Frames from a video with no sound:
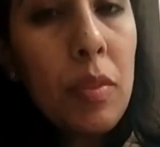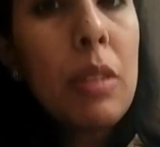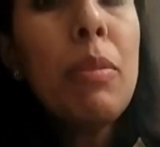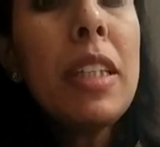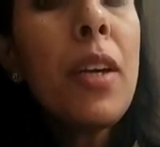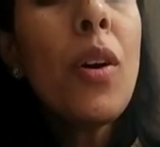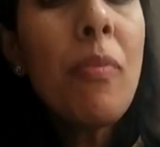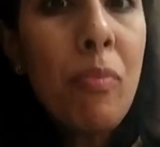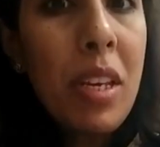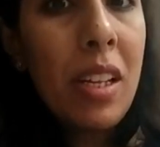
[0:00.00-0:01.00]
building
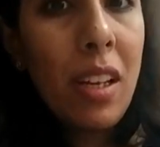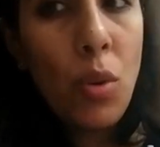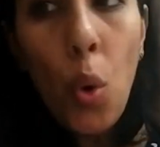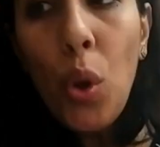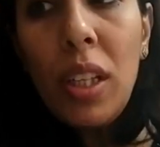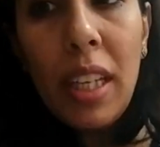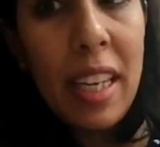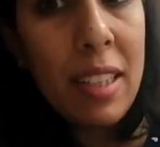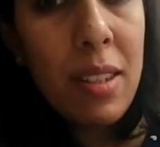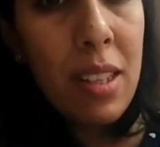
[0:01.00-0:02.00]
on me that all the
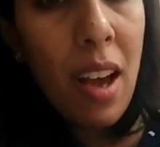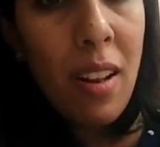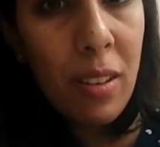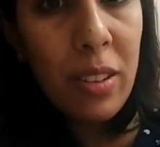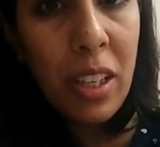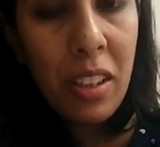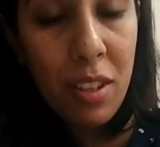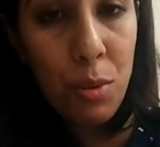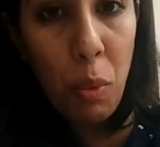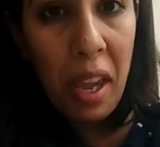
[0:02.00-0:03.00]
kids are learning
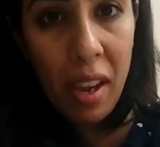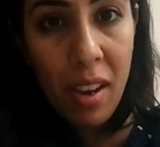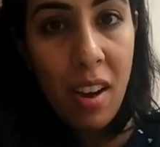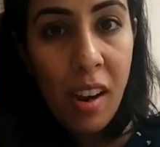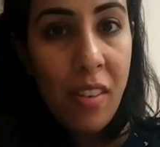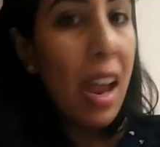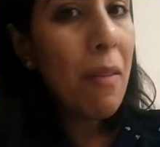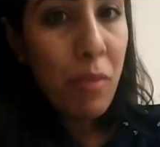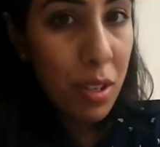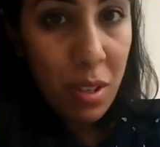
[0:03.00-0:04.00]
this way.
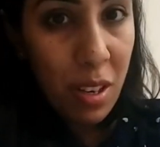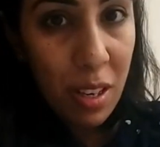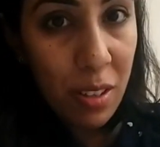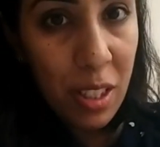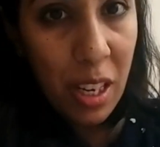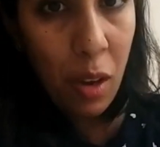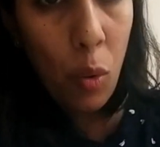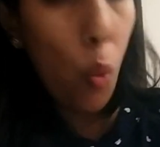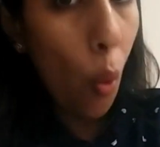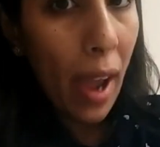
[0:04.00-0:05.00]
Ram isn't learning.
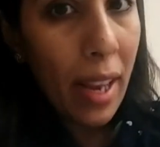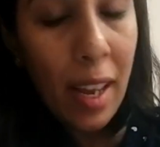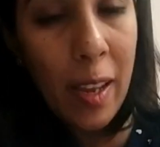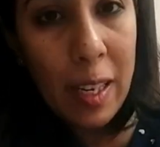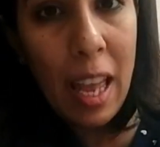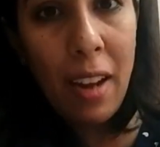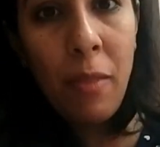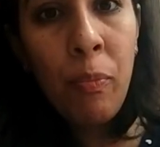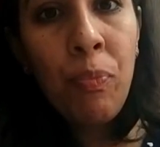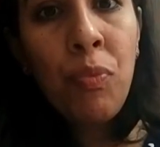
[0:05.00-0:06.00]
Why like that?
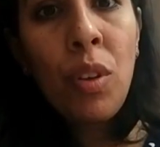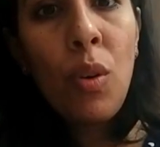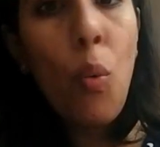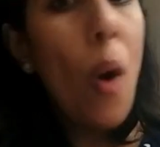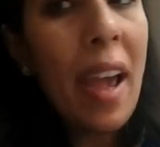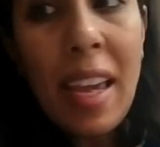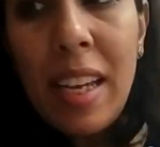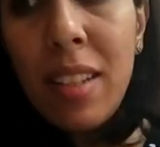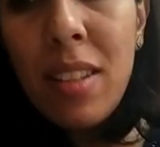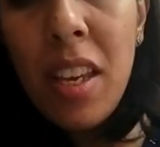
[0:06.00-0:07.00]
Why
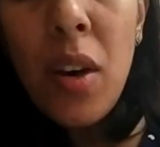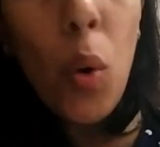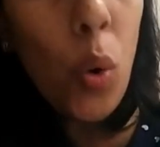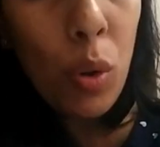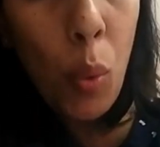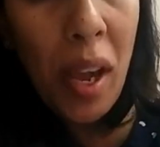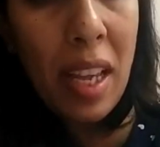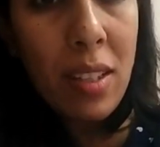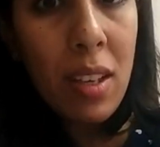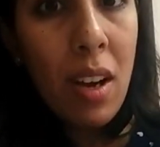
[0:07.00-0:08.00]
is he
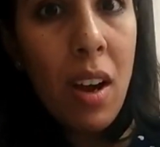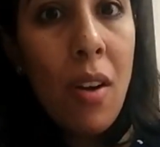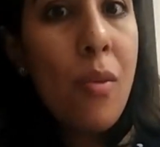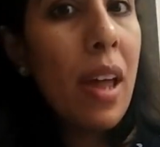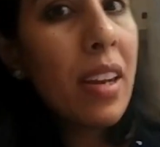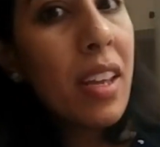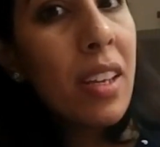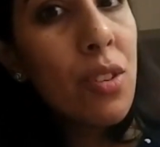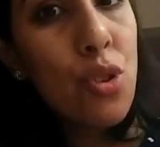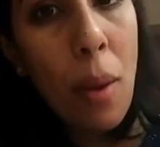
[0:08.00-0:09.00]
always running
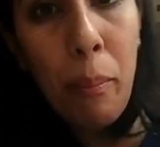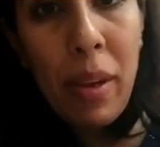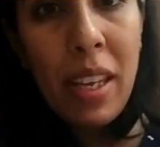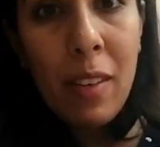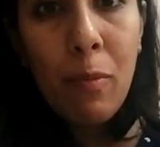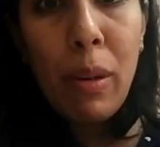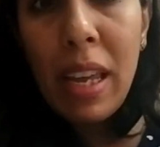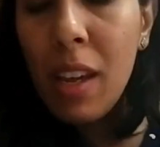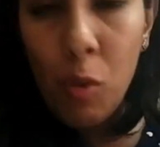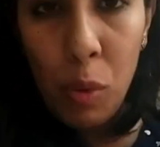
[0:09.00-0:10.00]
and jumping and
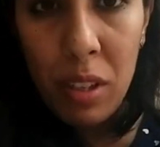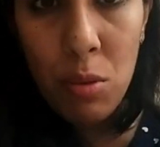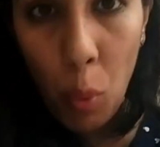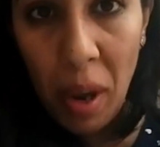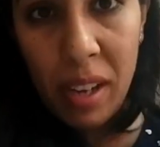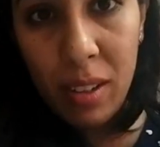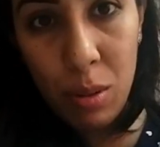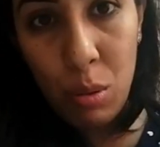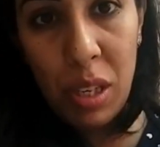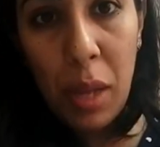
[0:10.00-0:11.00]
playing with his
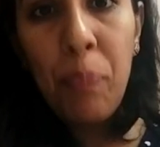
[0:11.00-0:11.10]
vehicles only?